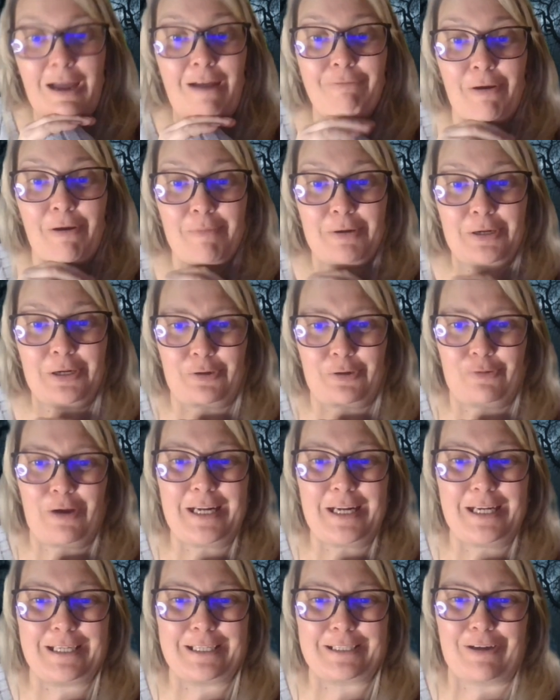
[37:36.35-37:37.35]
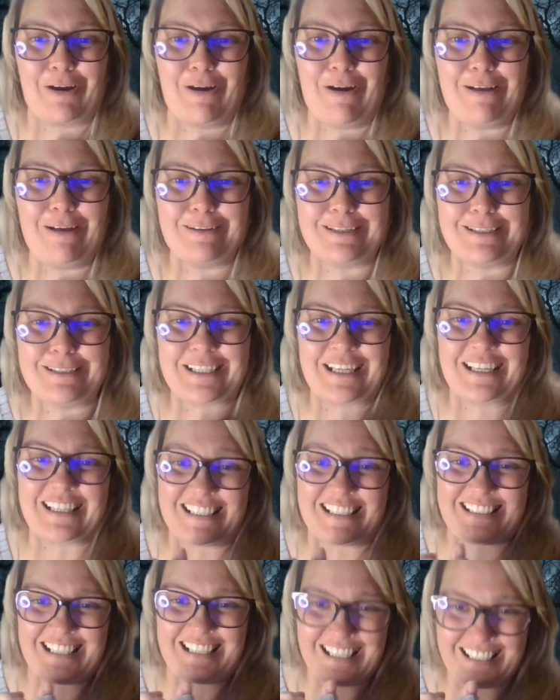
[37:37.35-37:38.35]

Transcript: from an accredited college, I can tell